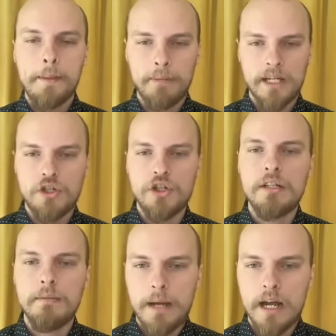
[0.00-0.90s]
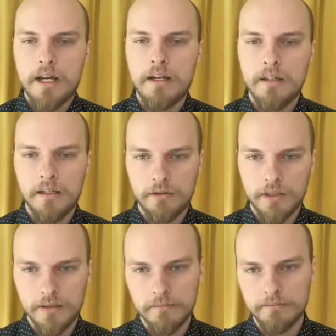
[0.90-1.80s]
Bereshit bara
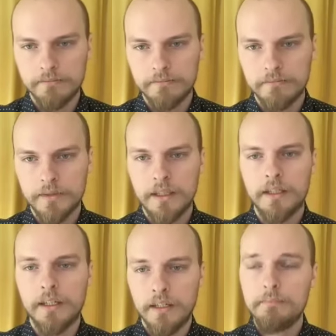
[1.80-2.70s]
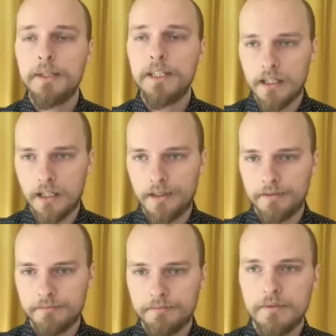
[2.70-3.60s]
Elohim, in
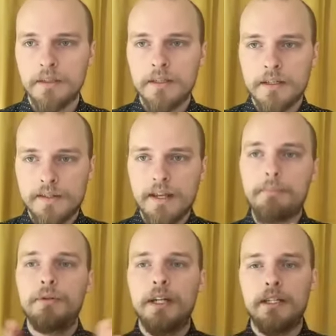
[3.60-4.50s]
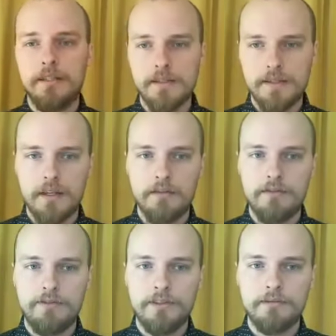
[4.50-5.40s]
beginning, separated itself
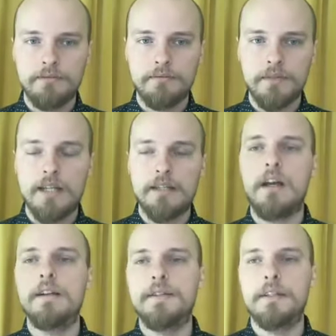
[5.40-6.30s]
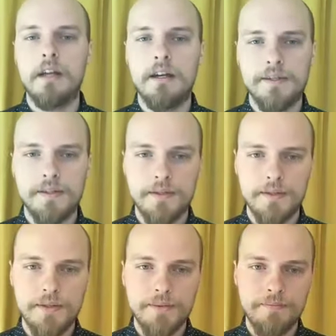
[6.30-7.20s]
as gods and
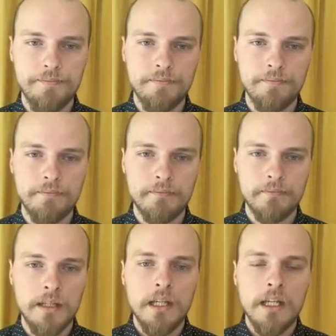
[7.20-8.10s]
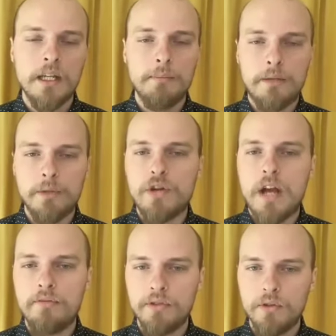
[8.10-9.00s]
goddesses. May we
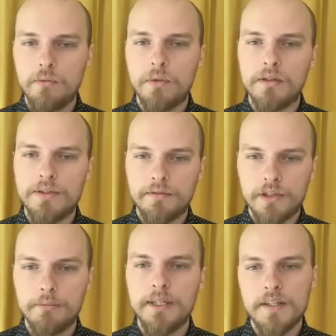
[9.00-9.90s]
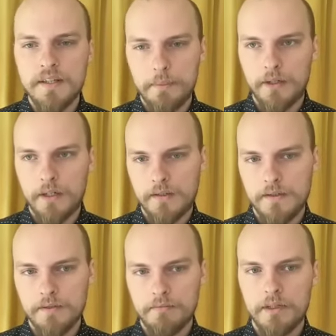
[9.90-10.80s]
travel the worlds of human
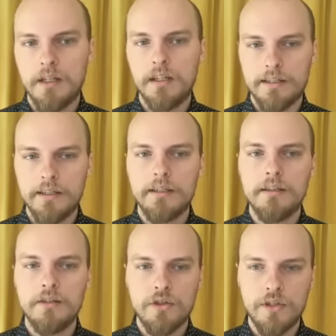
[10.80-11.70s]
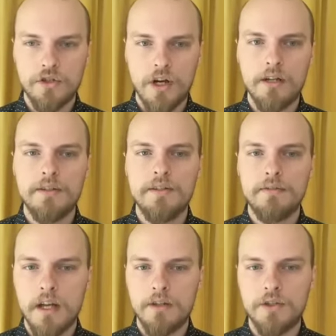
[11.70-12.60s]
experience, collecting the shards
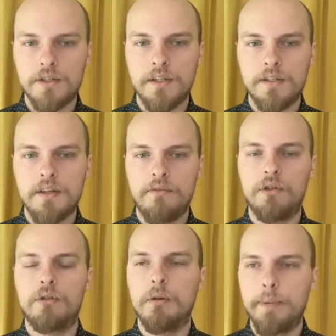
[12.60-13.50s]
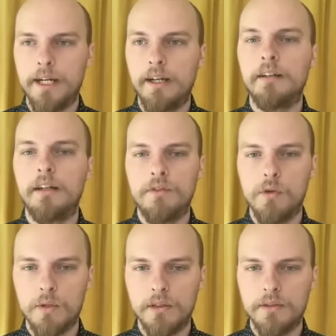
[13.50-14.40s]
of consciousness for a repair of the
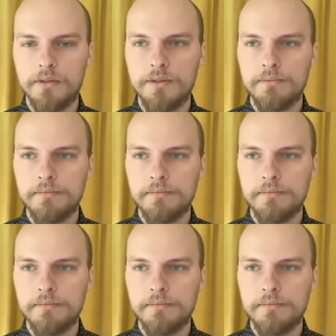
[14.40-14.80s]
world.